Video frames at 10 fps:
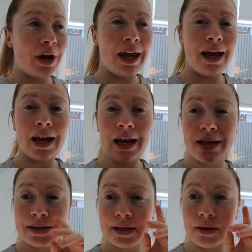it
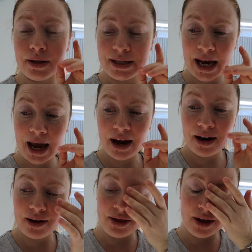is the
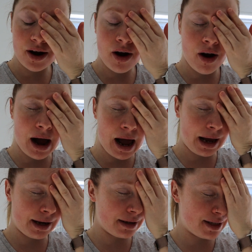day that
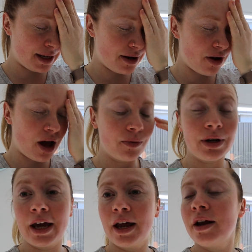I said I
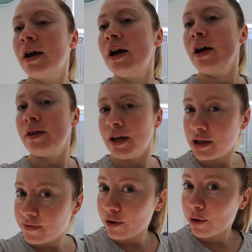would get the
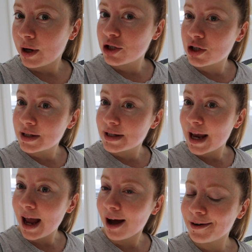interview questions
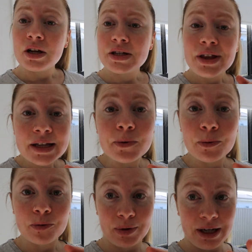out. So that's what
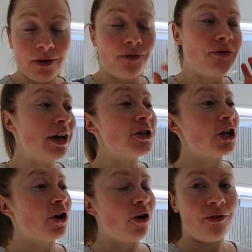we'll be
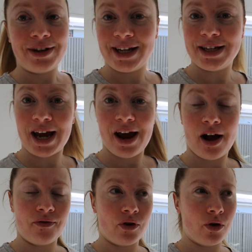finishing off today.
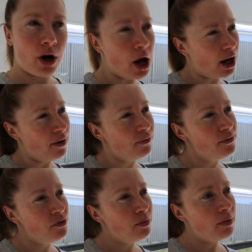I've got half
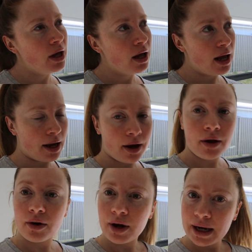of them
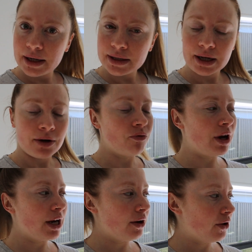outlined,
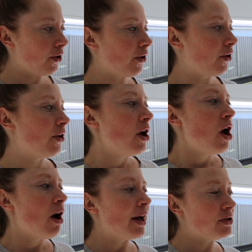ready to go.
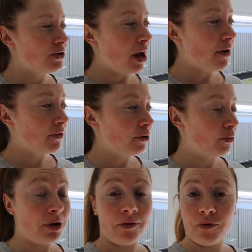I do have a little
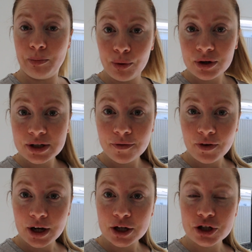bit of the book to
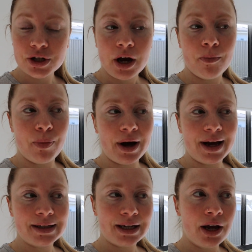finish,
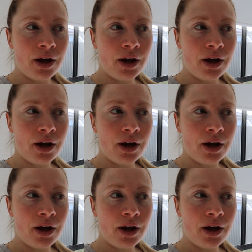but